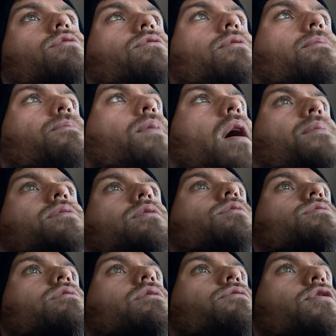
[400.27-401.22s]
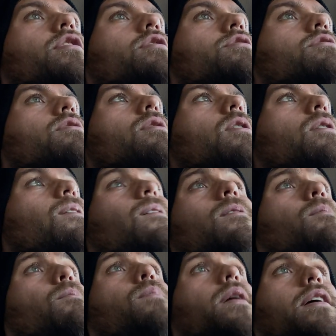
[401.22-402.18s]
or the popsicles in the fridge.
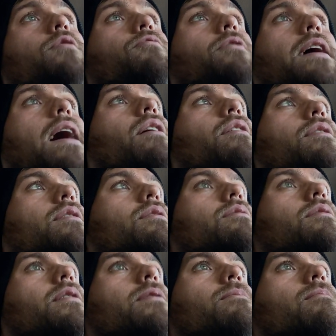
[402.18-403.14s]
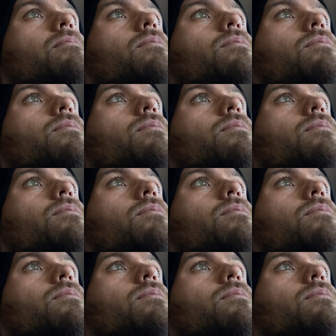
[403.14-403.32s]
But in reality, like,